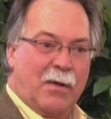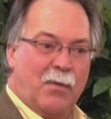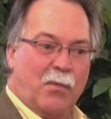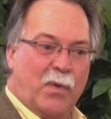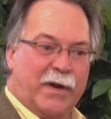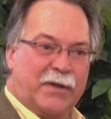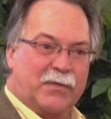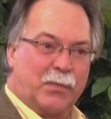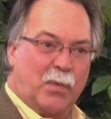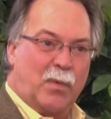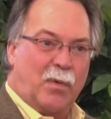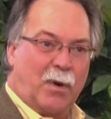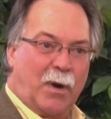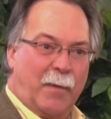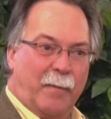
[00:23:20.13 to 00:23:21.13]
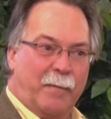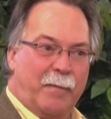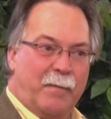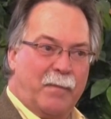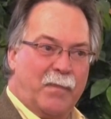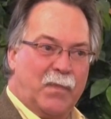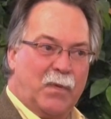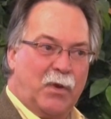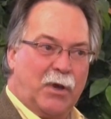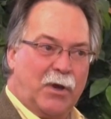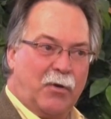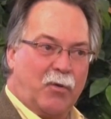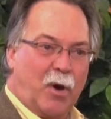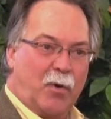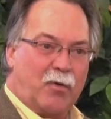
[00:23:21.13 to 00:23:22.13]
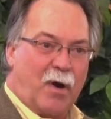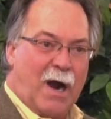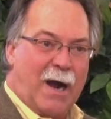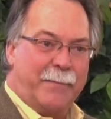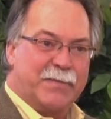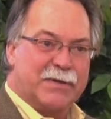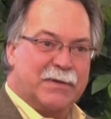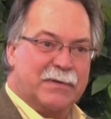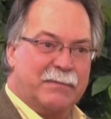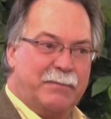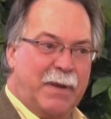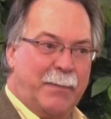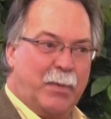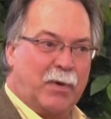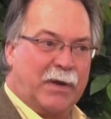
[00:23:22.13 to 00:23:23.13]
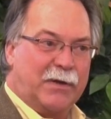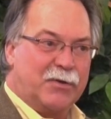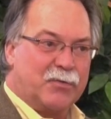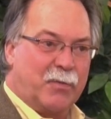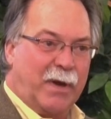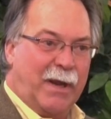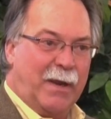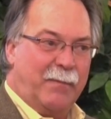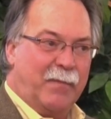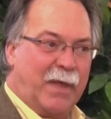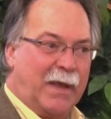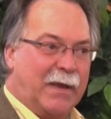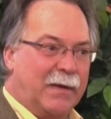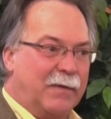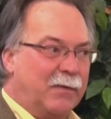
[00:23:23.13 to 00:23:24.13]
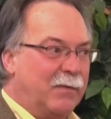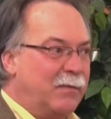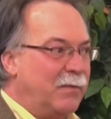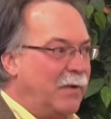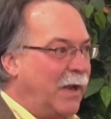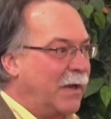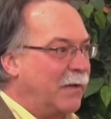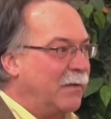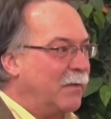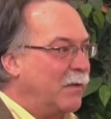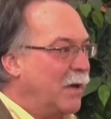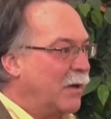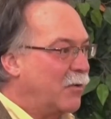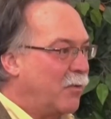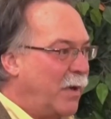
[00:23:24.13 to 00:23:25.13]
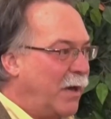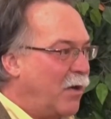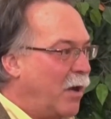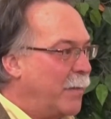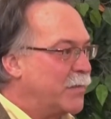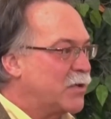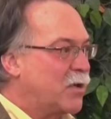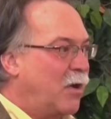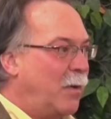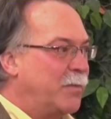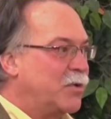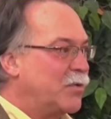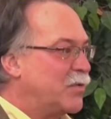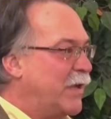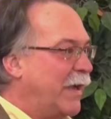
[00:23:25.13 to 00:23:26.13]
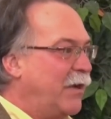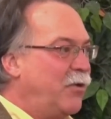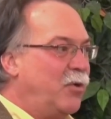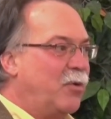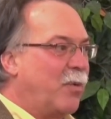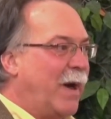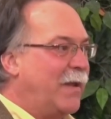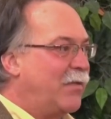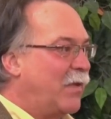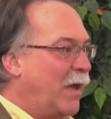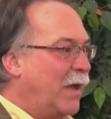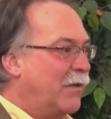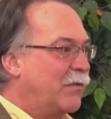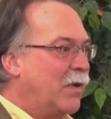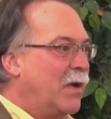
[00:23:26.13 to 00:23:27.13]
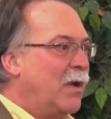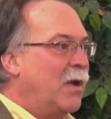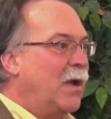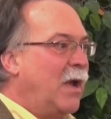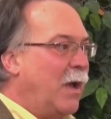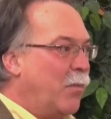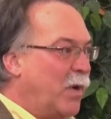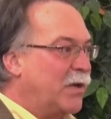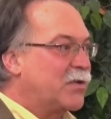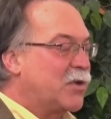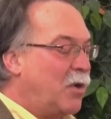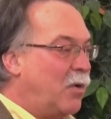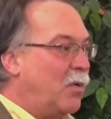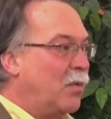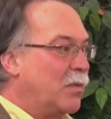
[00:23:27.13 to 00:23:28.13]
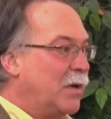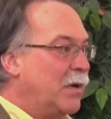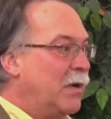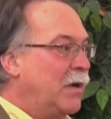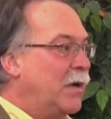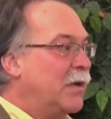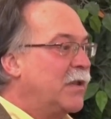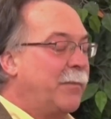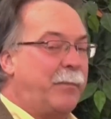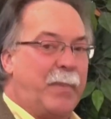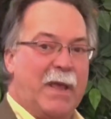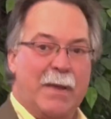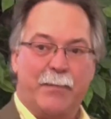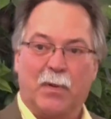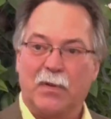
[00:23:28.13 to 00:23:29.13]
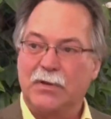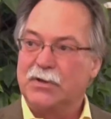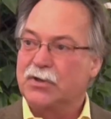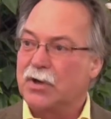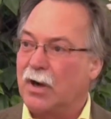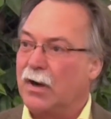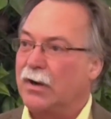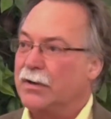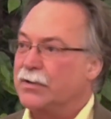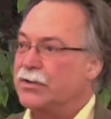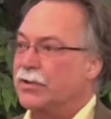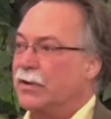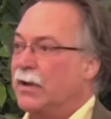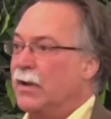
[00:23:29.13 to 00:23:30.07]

when it's warm, you can grow crops, people can dream, they can create art sculptures, they can do great things. And when it's cold, the people in charge